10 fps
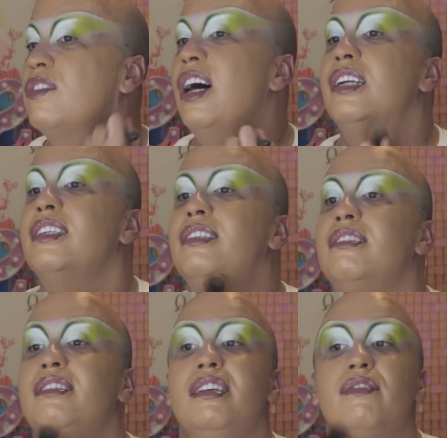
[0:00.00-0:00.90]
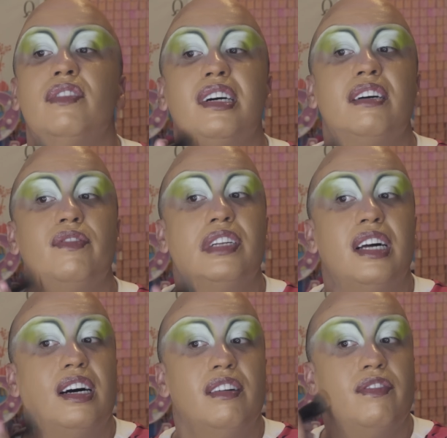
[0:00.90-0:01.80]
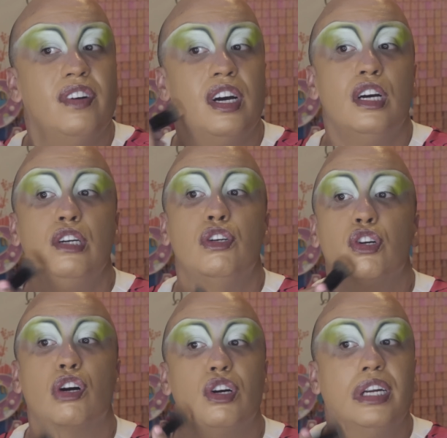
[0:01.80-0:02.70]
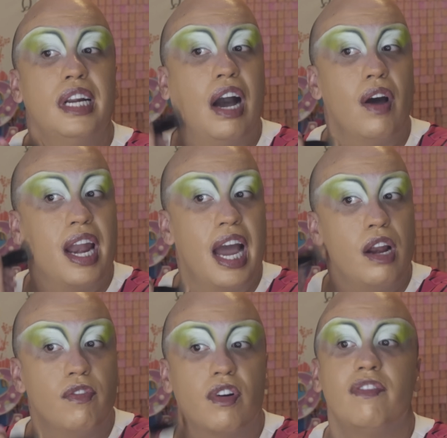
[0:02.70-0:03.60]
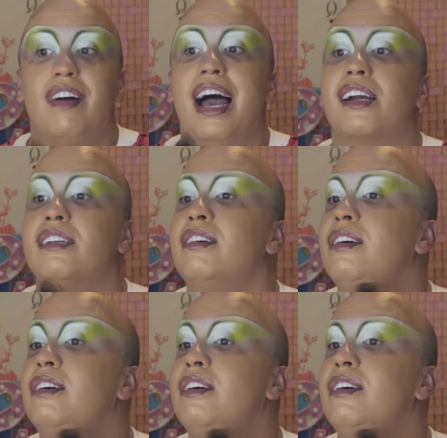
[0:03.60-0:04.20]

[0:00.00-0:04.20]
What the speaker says: flawless diva of love turned it out. And I know for a fact,